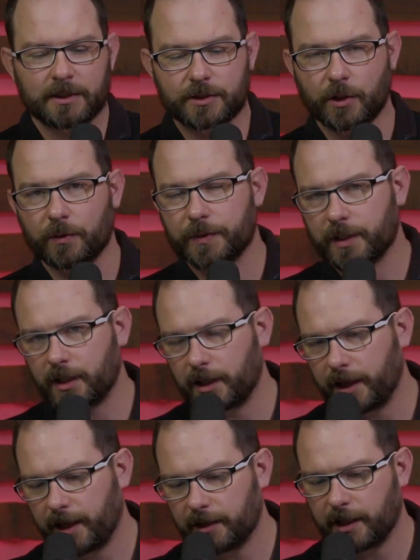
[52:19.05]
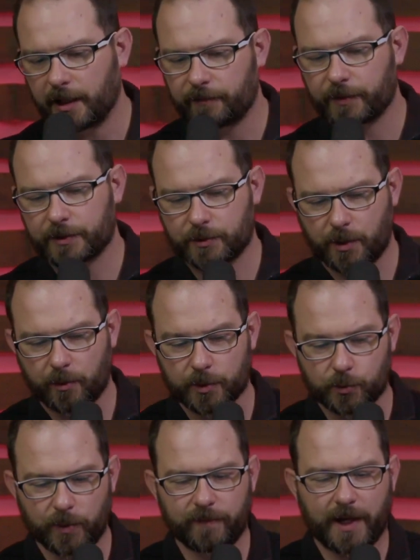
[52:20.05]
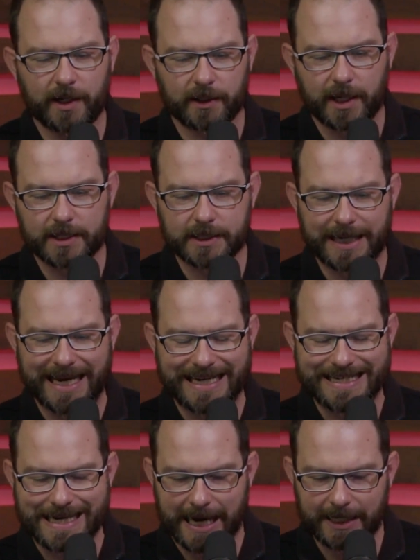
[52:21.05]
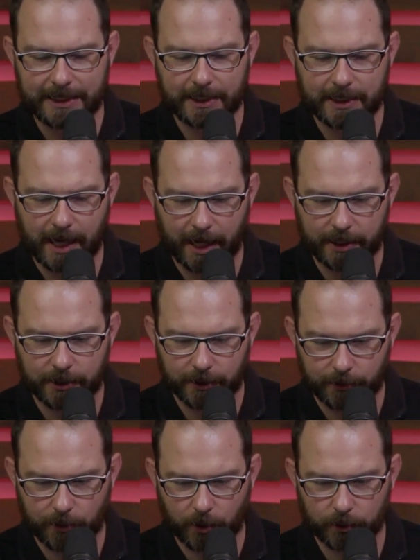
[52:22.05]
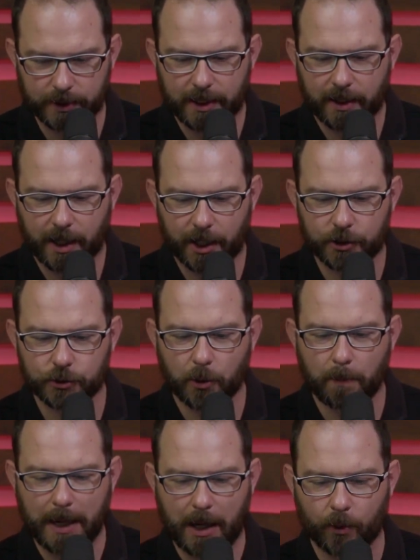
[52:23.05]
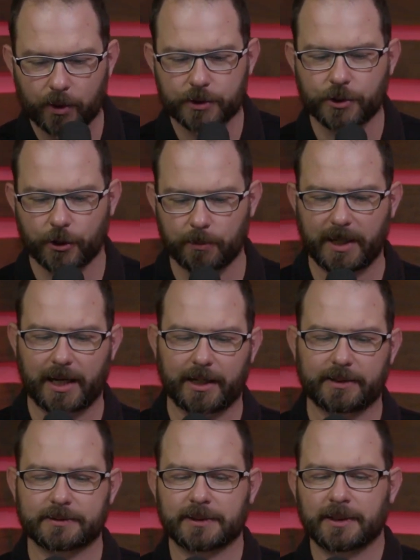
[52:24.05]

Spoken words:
So the headline for the story was Revitalizing a 99-year-old Hydropower Turbine.